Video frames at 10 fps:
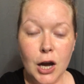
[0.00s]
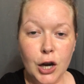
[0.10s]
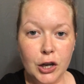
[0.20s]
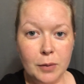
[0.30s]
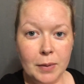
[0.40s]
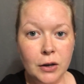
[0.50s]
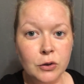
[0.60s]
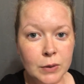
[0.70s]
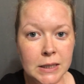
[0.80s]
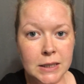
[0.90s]
a good
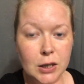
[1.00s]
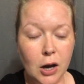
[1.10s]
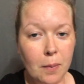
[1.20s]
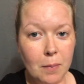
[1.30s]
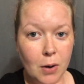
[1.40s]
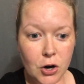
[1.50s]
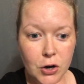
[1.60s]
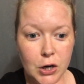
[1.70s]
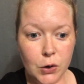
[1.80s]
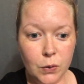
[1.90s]
amount written
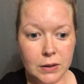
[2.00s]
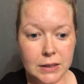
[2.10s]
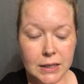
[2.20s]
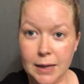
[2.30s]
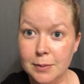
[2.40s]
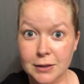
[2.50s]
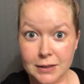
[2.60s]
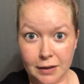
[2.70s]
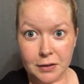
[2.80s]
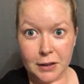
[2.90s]
tomorrow. Time is
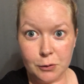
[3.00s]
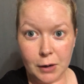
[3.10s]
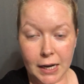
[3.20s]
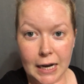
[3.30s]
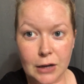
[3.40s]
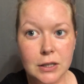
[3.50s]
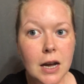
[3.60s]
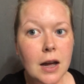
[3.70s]
definitely running out.